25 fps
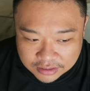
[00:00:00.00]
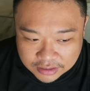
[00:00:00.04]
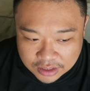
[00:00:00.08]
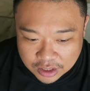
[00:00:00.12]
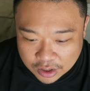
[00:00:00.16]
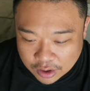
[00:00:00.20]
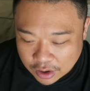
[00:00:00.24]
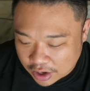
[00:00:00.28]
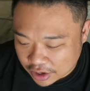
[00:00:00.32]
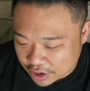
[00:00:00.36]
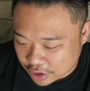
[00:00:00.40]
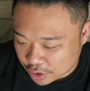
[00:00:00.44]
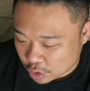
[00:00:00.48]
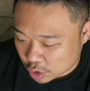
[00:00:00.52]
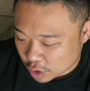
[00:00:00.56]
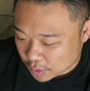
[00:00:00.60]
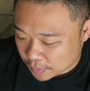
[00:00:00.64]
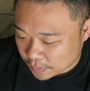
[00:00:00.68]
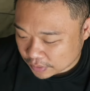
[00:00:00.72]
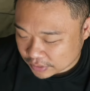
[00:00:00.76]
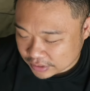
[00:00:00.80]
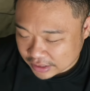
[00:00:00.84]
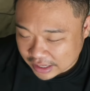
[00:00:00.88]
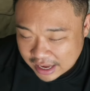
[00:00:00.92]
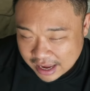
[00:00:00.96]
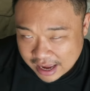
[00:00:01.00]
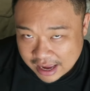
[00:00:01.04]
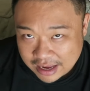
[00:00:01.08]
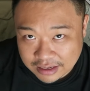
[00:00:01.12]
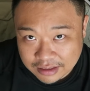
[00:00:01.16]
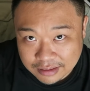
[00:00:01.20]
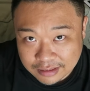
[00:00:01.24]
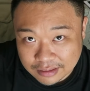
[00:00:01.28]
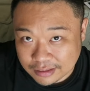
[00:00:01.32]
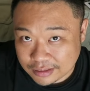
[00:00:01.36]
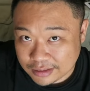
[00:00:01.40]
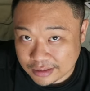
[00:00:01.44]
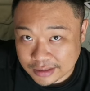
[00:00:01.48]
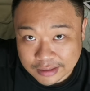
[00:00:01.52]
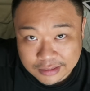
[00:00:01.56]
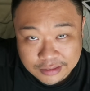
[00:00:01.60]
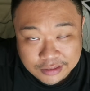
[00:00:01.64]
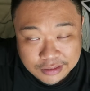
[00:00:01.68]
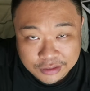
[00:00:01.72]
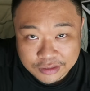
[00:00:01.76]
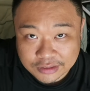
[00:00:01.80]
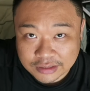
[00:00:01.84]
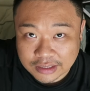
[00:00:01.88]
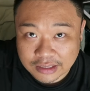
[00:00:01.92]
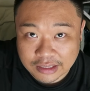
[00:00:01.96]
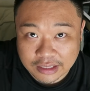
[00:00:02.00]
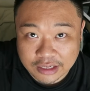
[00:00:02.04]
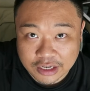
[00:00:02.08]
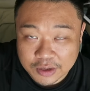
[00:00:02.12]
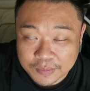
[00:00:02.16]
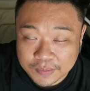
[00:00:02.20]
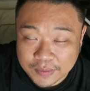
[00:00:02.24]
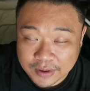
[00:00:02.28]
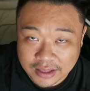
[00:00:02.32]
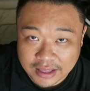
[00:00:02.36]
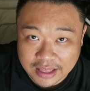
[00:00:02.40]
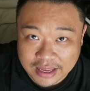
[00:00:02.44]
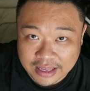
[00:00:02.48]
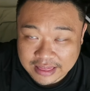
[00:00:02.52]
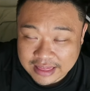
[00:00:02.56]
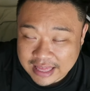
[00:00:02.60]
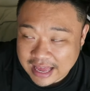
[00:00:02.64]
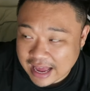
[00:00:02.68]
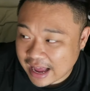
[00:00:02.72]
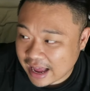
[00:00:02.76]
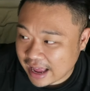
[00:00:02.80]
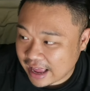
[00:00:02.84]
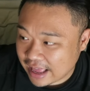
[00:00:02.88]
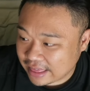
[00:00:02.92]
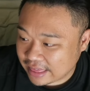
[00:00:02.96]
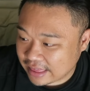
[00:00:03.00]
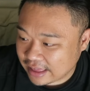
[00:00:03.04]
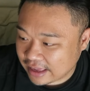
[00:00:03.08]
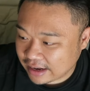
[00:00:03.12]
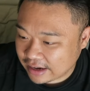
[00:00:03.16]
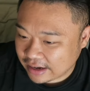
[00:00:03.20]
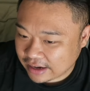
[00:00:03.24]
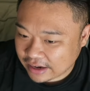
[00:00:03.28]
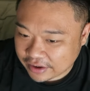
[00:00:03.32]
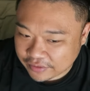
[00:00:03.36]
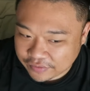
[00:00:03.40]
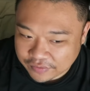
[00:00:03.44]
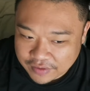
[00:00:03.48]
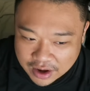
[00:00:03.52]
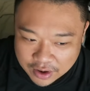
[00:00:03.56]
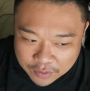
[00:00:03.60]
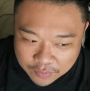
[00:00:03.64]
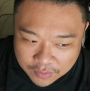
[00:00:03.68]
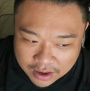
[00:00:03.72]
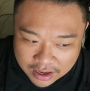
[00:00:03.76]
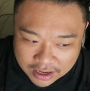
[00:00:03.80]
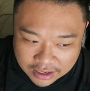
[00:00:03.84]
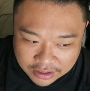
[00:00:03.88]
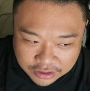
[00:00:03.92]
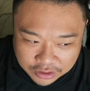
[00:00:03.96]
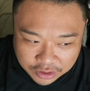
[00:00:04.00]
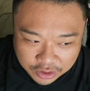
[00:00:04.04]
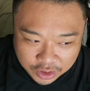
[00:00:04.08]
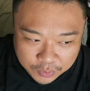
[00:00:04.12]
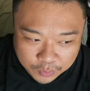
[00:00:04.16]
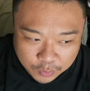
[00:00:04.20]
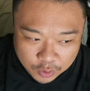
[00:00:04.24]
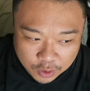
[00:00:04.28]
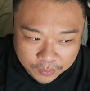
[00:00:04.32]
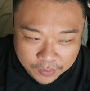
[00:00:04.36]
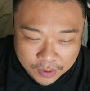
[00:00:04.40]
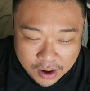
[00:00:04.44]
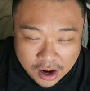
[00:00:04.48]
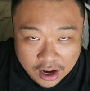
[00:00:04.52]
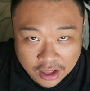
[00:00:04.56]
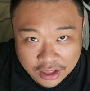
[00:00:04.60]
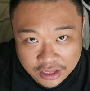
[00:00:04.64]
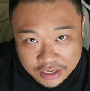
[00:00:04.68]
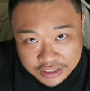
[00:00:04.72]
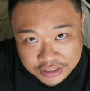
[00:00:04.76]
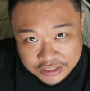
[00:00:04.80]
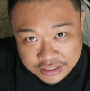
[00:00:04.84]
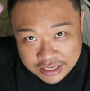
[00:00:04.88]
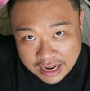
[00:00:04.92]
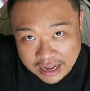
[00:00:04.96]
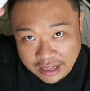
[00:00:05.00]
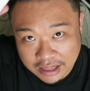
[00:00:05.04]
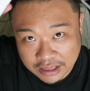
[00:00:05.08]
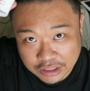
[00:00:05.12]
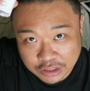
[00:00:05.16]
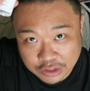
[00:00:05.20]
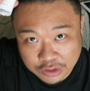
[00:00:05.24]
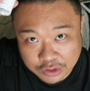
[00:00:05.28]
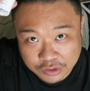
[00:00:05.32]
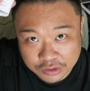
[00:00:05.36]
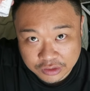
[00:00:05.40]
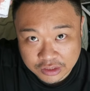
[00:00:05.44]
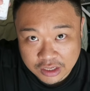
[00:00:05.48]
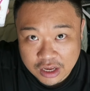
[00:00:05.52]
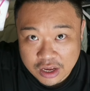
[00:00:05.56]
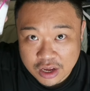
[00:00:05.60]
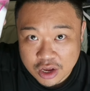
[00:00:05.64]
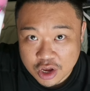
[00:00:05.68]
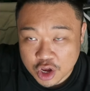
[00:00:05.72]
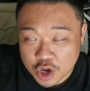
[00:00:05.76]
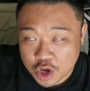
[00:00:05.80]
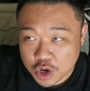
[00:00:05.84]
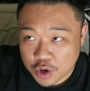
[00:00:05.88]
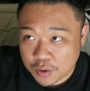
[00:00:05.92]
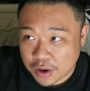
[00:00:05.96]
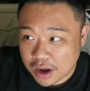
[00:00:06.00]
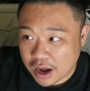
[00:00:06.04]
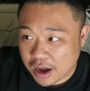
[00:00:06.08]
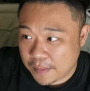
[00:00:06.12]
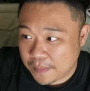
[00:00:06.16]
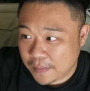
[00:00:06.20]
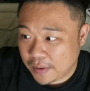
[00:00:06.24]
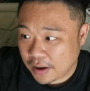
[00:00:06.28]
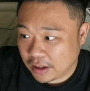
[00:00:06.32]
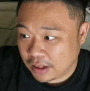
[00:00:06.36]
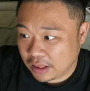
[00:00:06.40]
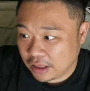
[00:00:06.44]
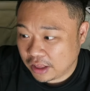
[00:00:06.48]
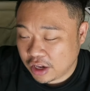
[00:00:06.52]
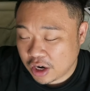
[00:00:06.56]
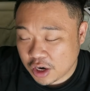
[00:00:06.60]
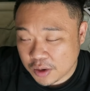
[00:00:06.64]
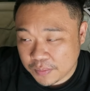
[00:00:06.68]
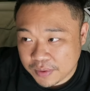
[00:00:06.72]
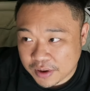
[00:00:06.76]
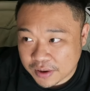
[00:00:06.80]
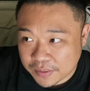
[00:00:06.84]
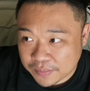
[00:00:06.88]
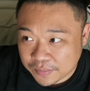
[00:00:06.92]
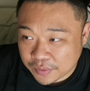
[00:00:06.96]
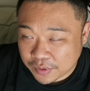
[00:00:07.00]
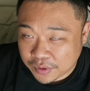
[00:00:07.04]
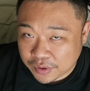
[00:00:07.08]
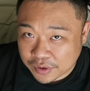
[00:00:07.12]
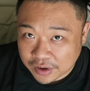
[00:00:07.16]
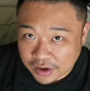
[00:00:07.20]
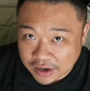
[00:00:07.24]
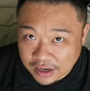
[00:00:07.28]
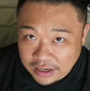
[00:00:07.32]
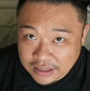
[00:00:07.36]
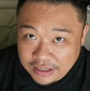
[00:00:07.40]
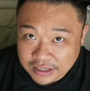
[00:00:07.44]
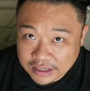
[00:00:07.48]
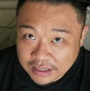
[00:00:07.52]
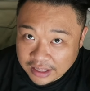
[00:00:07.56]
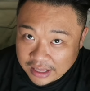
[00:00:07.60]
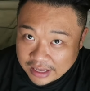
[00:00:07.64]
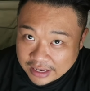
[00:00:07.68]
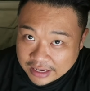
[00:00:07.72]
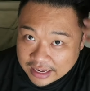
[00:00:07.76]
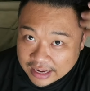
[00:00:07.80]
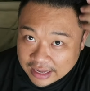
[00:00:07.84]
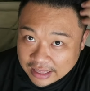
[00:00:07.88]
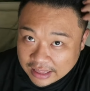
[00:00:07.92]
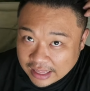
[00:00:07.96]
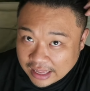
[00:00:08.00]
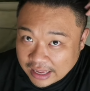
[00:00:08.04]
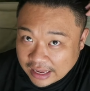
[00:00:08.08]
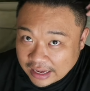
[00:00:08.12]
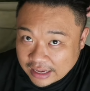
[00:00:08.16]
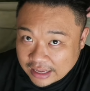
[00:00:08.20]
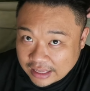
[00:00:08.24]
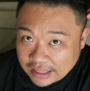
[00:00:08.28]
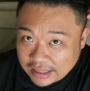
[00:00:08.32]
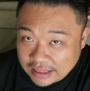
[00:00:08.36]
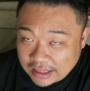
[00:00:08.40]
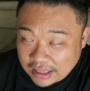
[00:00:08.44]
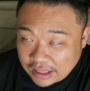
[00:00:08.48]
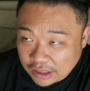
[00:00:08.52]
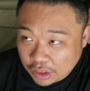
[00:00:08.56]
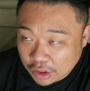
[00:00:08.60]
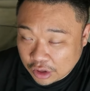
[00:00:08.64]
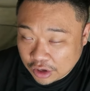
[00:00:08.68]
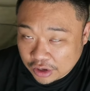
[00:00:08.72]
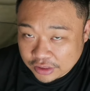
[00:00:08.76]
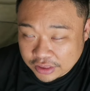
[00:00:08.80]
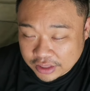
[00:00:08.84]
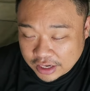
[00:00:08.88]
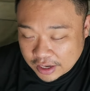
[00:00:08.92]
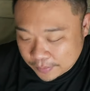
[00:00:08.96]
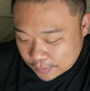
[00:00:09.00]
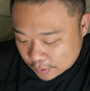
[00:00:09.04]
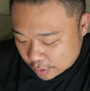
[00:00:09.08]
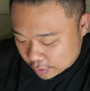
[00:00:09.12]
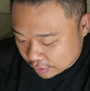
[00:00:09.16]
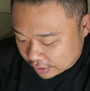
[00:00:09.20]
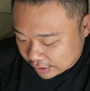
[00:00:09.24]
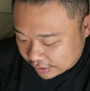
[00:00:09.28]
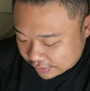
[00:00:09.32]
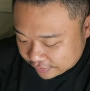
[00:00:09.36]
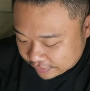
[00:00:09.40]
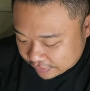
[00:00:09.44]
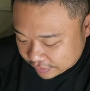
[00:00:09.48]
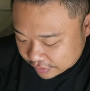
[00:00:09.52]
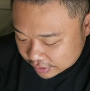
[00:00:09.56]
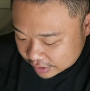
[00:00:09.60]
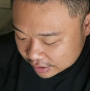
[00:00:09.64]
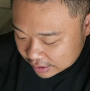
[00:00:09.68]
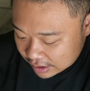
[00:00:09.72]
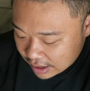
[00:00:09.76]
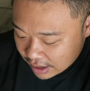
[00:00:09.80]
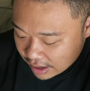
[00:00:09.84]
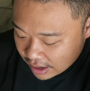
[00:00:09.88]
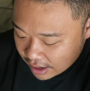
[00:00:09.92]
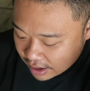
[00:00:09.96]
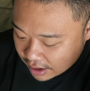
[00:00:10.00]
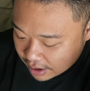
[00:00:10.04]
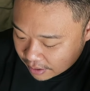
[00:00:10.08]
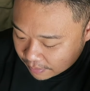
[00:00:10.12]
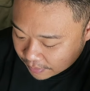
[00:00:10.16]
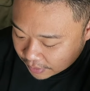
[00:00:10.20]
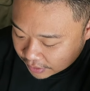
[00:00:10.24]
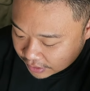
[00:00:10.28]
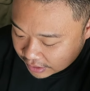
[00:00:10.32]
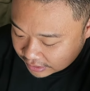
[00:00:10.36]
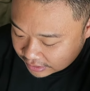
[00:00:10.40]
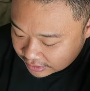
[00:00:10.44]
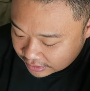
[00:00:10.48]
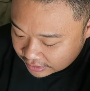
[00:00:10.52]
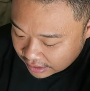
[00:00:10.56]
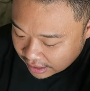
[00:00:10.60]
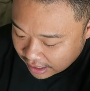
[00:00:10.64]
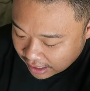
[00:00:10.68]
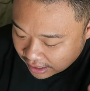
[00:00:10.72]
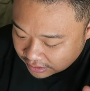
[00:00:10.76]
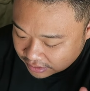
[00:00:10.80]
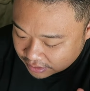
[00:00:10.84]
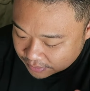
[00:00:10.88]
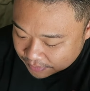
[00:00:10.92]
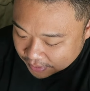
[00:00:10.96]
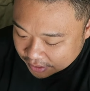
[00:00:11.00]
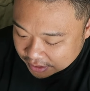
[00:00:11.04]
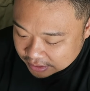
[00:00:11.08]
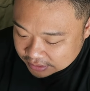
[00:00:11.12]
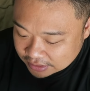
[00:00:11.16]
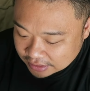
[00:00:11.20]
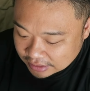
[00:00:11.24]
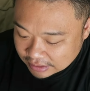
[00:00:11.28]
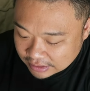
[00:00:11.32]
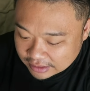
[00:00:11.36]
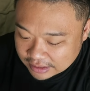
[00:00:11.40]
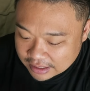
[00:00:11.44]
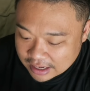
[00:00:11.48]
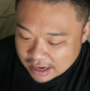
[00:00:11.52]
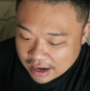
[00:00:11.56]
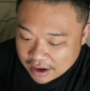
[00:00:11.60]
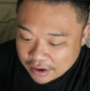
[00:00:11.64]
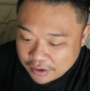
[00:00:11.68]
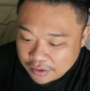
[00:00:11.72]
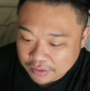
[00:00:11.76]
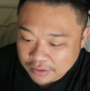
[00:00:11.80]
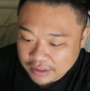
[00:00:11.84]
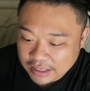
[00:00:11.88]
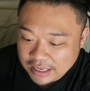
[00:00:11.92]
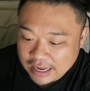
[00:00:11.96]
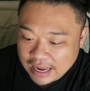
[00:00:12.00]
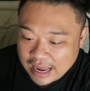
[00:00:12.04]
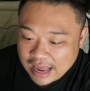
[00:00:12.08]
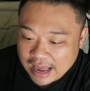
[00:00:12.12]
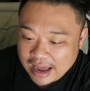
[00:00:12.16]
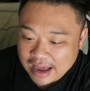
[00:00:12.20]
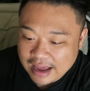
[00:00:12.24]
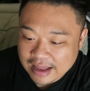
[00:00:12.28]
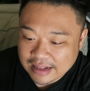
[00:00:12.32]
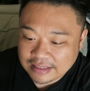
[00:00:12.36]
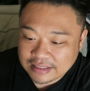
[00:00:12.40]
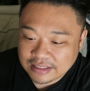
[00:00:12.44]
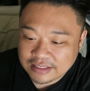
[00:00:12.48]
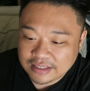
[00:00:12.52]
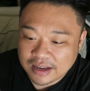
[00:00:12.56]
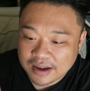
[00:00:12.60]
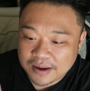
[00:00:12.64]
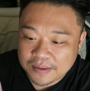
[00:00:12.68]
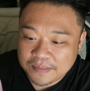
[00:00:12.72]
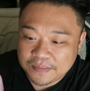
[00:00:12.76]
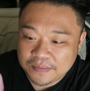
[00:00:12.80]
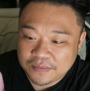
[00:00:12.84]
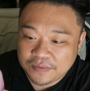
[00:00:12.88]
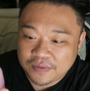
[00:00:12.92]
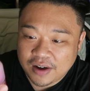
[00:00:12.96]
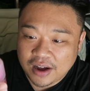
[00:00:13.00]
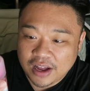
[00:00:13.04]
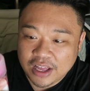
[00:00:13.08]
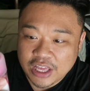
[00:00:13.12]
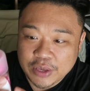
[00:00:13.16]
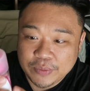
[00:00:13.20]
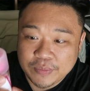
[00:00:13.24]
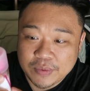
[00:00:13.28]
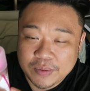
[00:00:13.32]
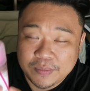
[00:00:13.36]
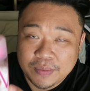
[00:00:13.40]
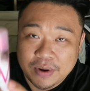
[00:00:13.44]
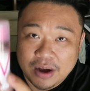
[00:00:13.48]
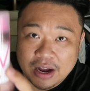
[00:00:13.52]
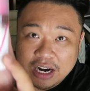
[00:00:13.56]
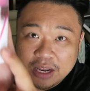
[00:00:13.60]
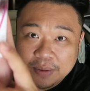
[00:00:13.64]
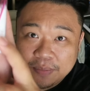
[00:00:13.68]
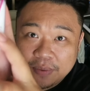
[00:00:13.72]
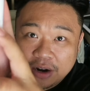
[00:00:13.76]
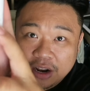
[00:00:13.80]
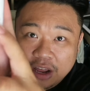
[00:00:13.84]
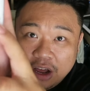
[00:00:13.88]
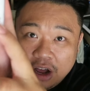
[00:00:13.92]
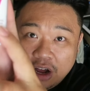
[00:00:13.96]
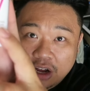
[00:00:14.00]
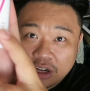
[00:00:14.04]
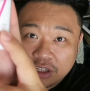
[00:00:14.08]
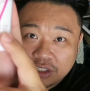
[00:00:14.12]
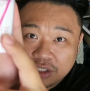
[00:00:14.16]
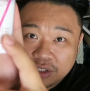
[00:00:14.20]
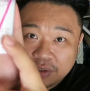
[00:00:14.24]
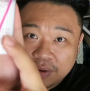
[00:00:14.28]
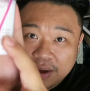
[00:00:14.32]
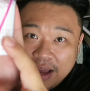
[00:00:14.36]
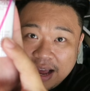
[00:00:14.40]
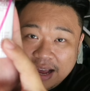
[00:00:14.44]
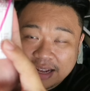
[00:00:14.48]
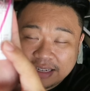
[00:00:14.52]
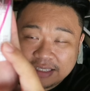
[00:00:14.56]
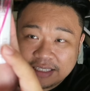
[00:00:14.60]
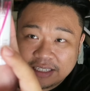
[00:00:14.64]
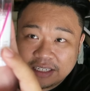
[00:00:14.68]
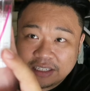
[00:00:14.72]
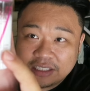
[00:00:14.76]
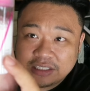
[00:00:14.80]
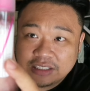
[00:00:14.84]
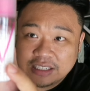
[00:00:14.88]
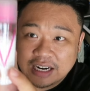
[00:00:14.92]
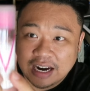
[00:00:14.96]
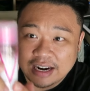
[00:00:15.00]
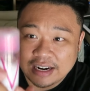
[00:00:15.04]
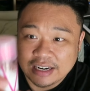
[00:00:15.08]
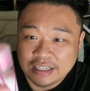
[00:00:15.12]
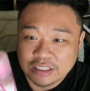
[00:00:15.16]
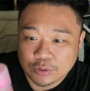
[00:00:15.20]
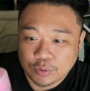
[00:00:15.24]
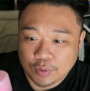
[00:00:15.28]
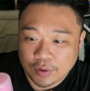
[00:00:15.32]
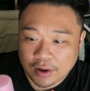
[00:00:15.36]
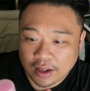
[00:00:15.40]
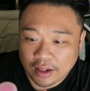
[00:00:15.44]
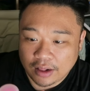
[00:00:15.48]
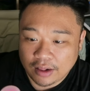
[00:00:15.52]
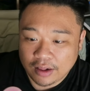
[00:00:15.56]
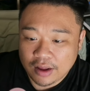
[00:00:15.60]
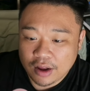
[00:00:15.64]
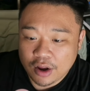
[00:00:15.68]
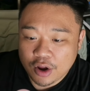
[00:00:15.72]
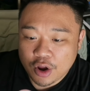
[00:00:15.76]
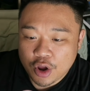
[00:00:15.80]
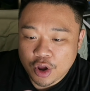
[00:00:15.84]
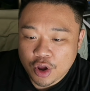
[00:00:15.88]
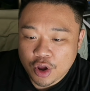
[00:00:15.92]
So on a normal day, I just use a little bit like that and then if I want it to look more polished I'll use um, a little bit more until I get like the look that I'm going for but this is awesome because it not only adds um, volume and body but it also adds shine as well